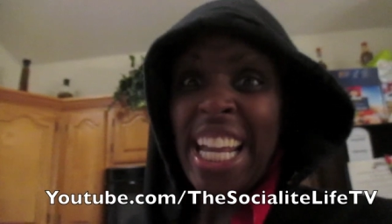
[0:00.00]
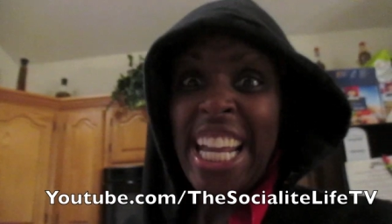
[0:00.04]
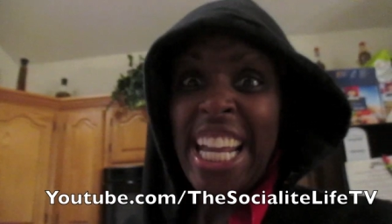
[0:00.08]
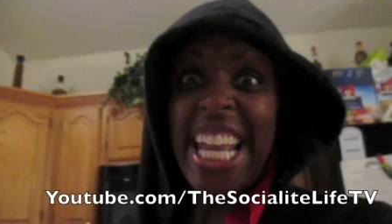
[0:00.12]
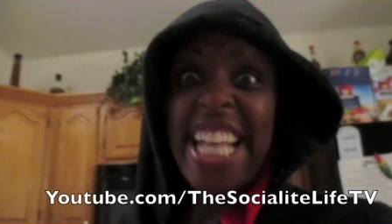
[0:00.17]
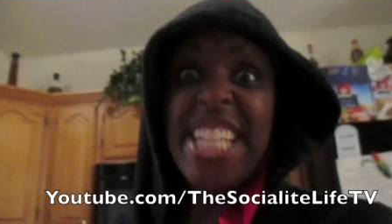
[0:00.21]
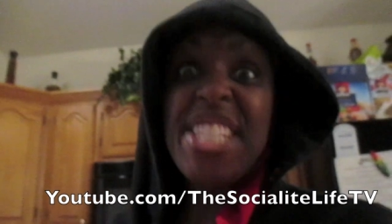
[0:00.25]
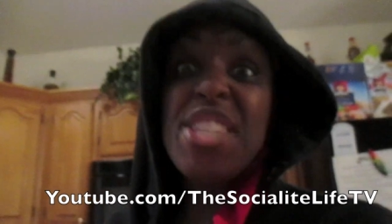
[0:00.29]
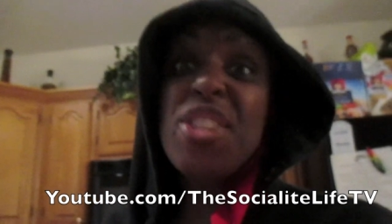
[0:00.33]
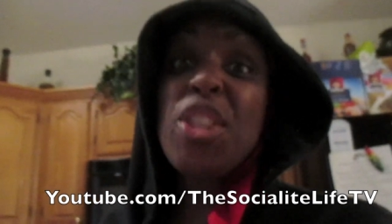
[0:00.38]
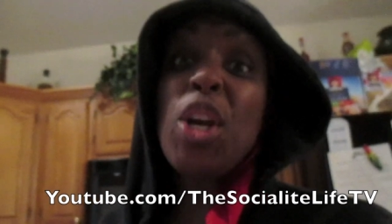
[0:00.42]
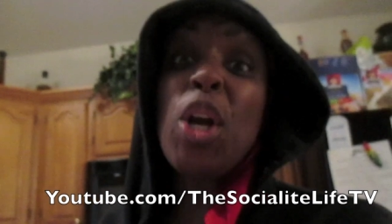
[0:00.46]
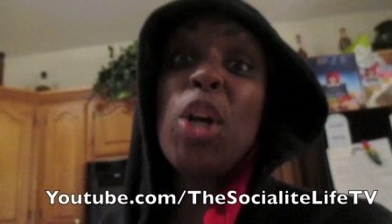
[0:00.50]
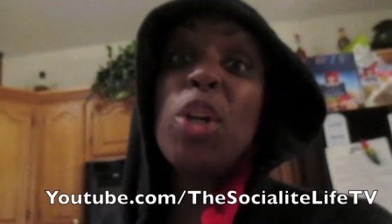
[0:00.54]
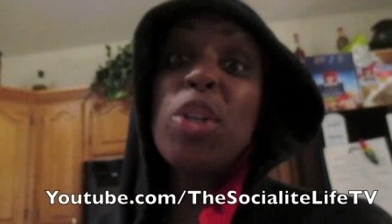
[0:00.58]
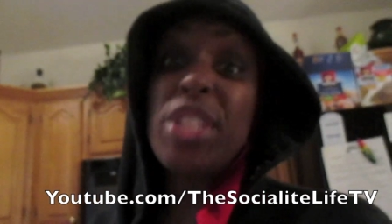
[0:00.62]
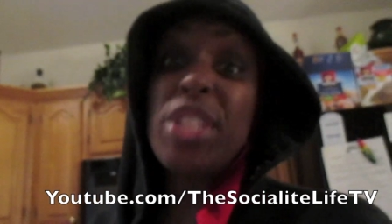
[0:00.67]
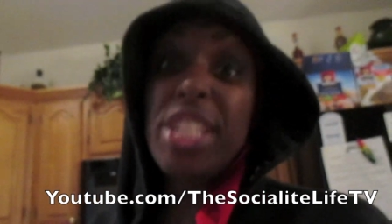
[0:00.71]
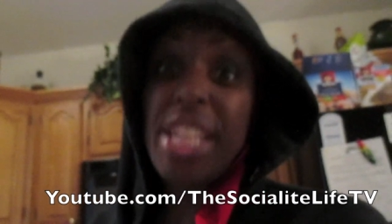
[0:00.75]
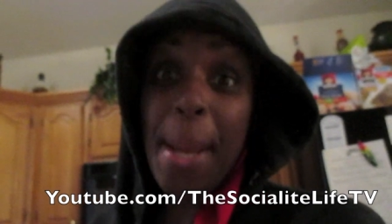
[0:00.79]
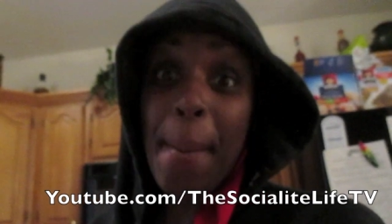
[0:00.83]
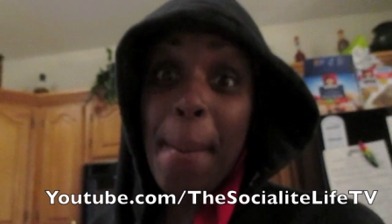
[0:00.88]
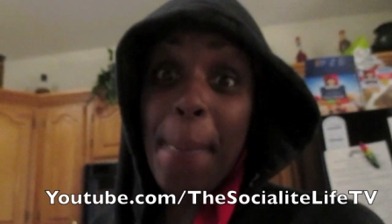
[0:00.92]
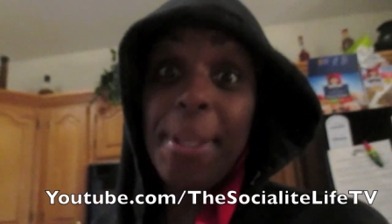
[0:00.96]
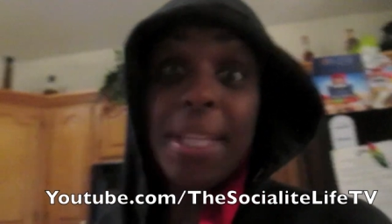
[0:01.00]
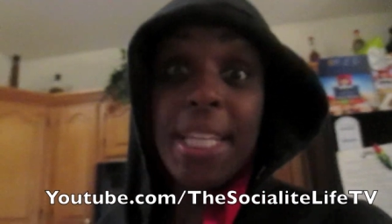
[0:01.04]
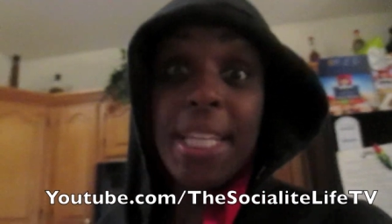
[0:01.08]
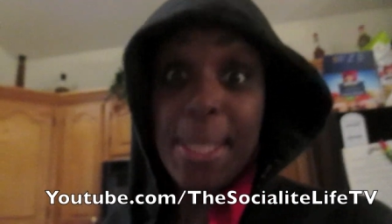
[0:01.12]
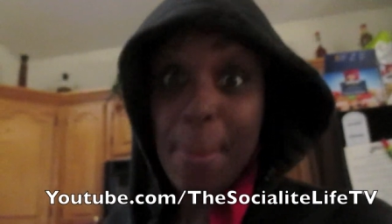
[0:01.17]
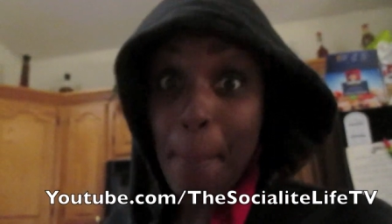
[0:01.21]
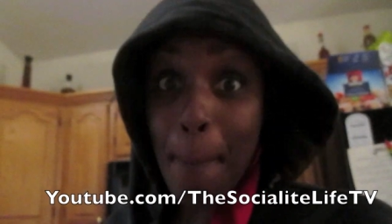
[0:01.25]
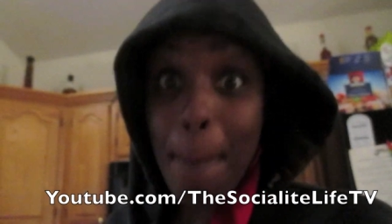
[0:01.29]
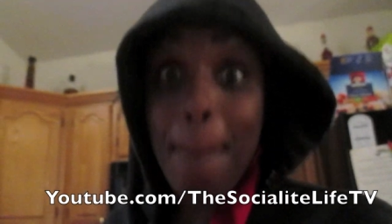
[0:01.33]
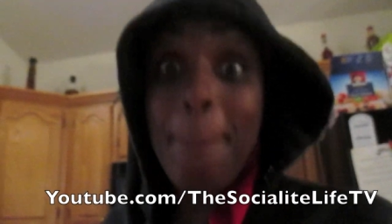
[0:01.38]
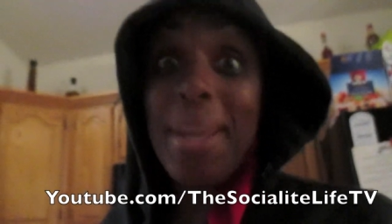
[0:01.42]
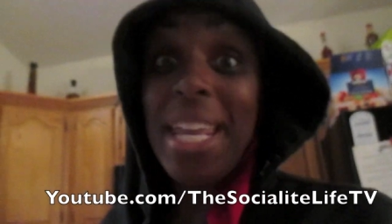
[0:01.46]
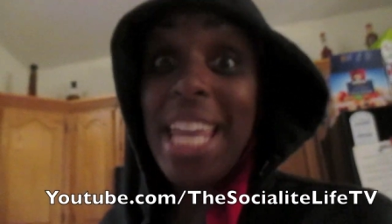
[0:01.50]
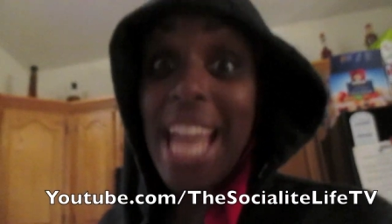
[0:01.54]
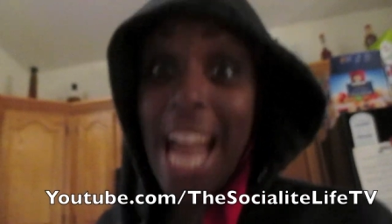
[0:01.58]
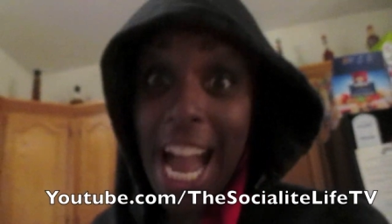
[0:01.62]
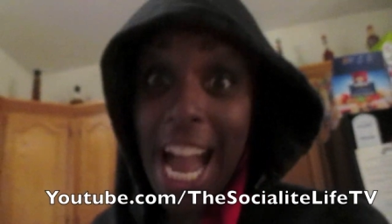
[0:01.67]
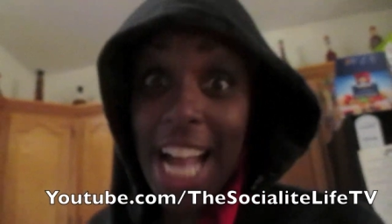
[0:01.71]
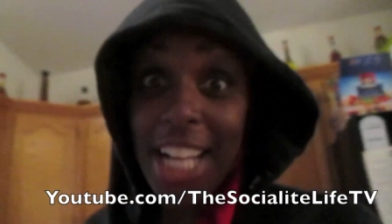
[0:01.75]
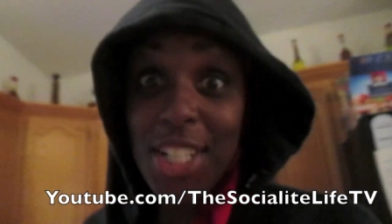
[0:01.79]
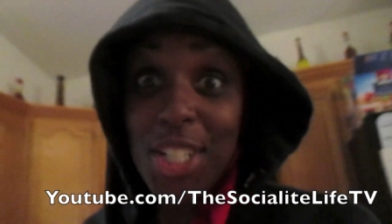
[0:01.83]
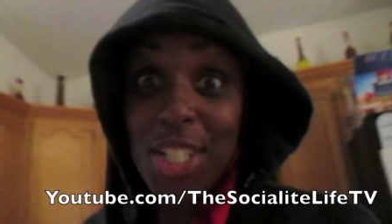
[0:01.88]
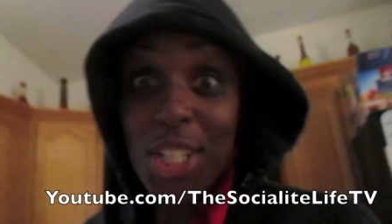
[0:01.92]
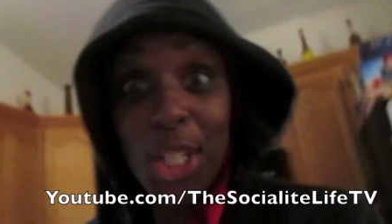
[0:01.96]
it's Thursday up in this
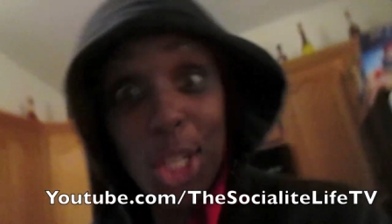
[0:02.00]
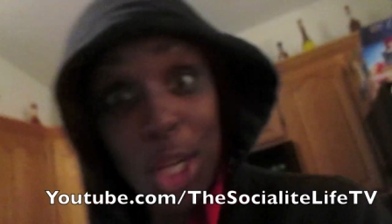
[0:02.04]
biatch.